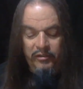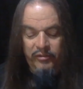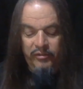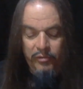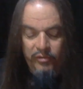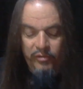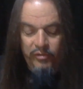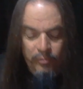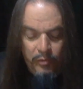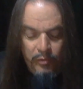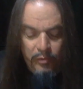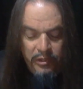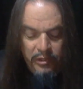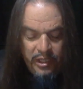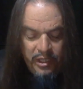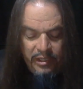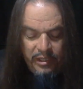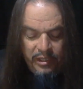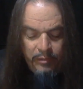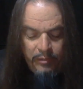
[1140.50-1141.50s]
there was this one
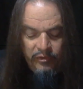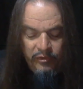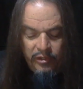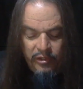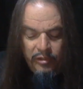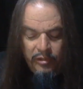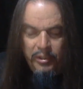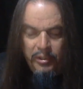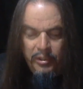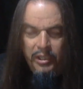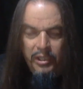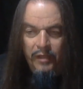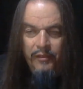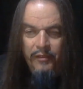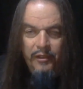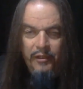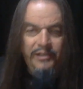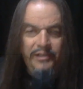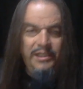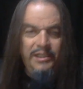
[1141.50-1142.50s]
guy that was arguing
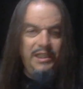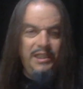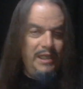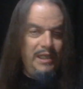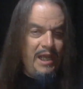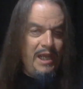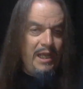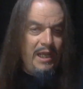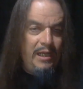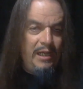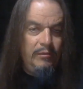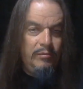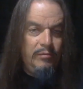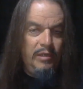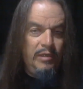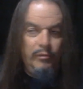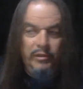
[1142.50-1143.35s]
the DNA, right?